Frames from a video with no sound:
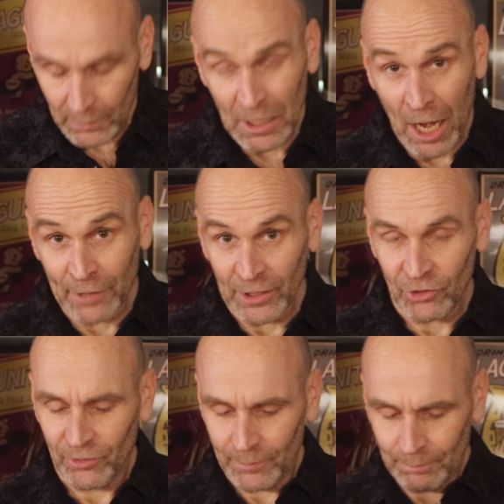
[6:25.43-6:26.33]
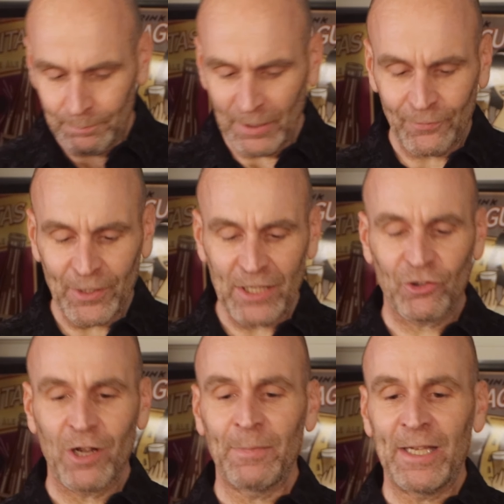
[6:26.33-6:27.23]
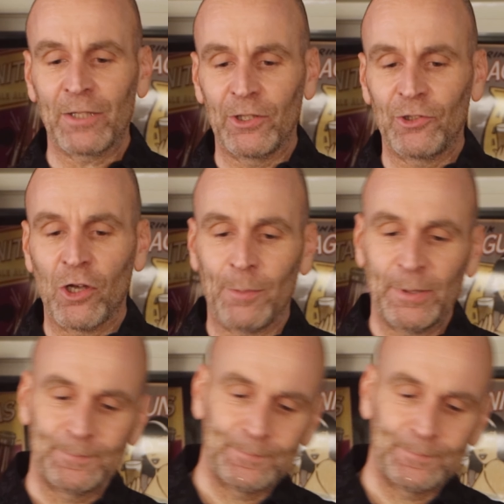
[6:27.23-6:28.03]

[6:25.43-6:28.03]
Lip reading: garnish. Bit of fresh nutmeg on the top.